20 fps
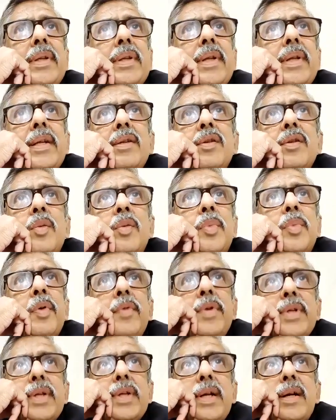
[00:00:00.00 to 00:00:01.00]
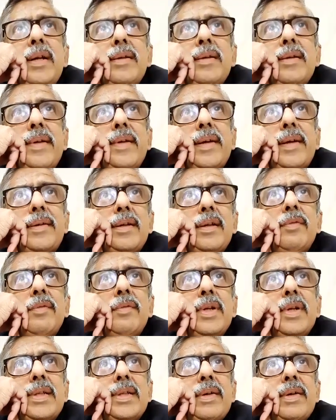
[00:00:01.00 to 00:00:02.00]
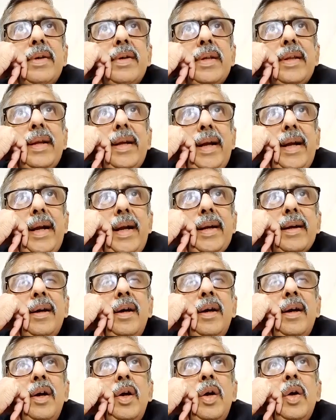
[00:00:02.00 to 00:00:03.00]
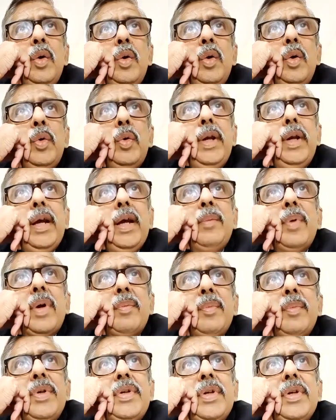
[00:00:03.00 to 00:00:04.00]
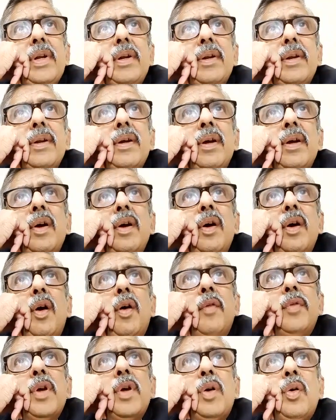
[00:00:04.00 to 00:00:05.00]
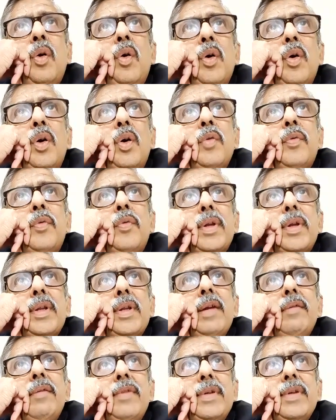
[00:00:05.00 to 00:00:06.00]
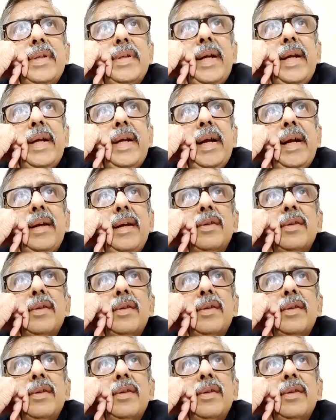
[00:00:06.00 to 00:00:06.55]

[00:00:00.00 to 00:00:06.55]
There is no provision under section 173(8) to take permission of the court to further investigate.